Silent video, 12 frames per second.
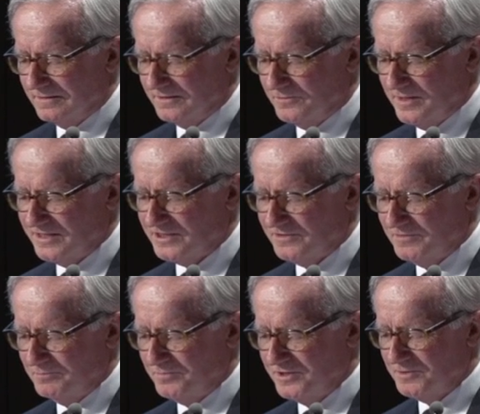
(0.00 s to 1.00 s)
and the rates of
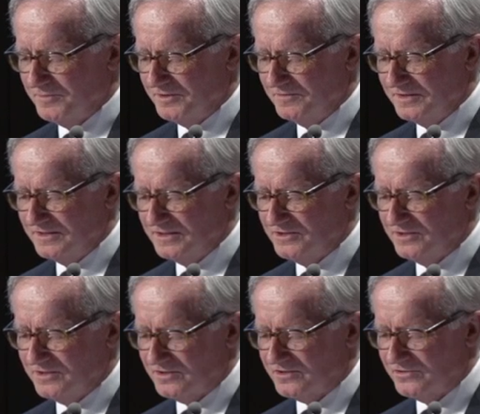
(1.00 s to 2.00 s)
imprisonment of
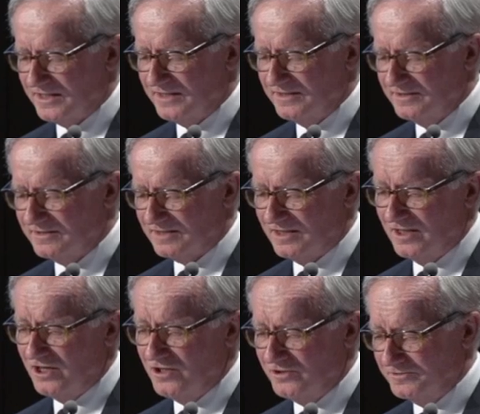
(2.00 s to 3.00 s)
Indigenous Australians
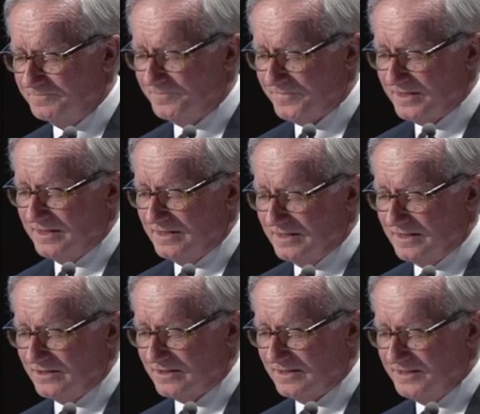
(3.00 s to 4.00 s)
alone
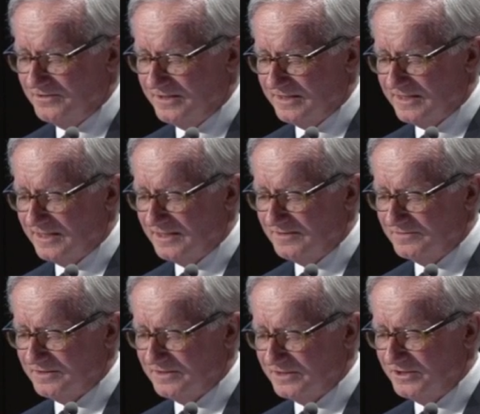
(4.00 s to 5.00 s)
are a clear indicator
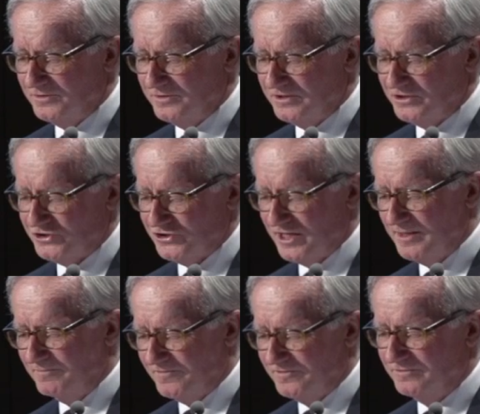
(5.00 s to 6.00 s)
of continuing
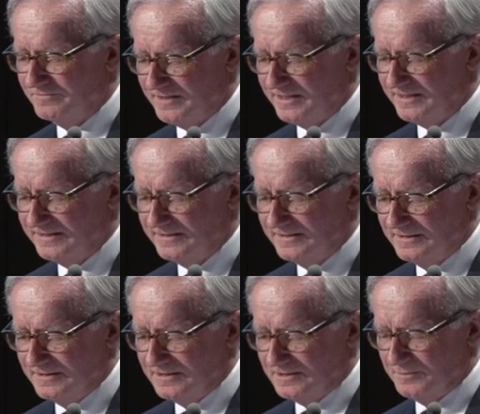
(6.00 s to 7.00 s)
shameful failure
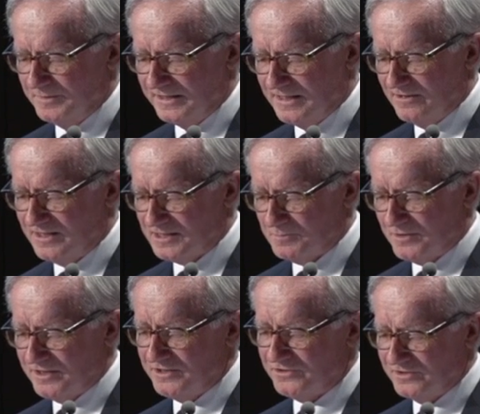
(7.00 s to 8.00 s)
to meet our
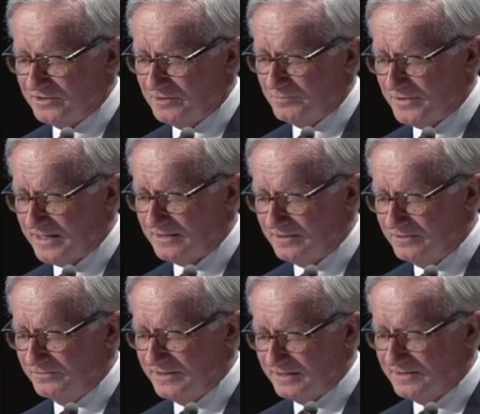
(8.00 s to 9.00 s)
aspirations in
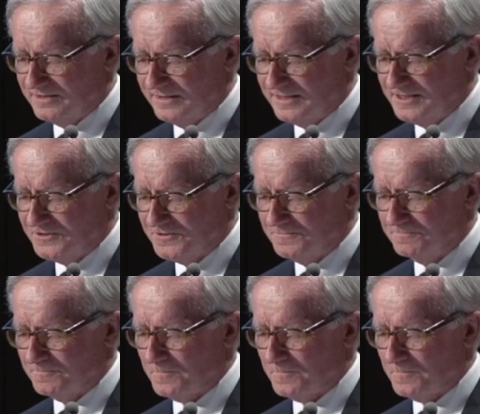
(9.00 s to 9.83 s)
practical reconciliation.